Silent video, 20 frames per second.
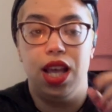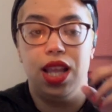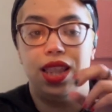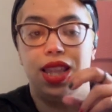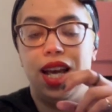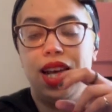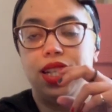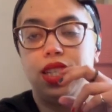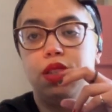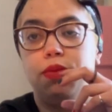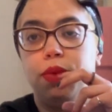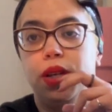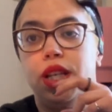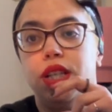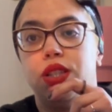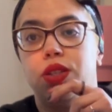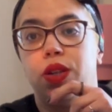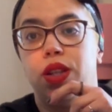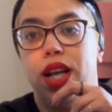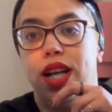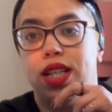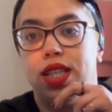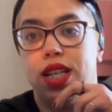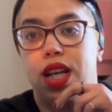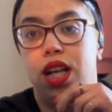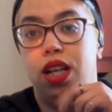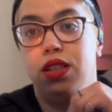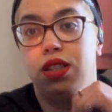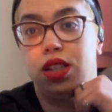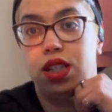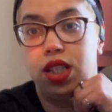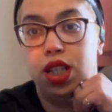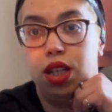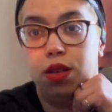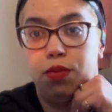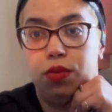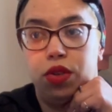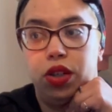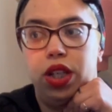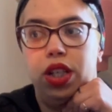that space or that time to
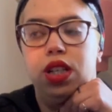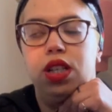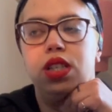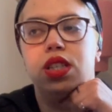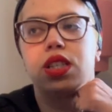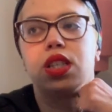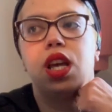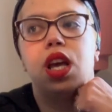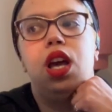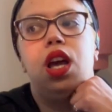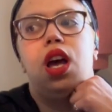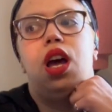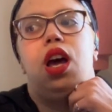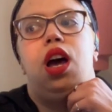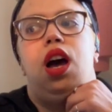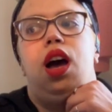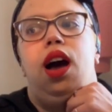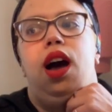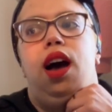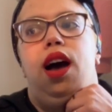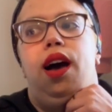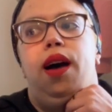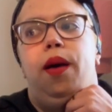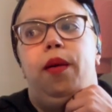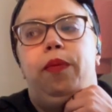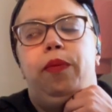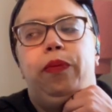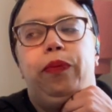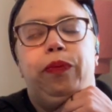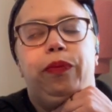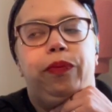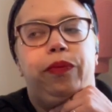take breaks. Um,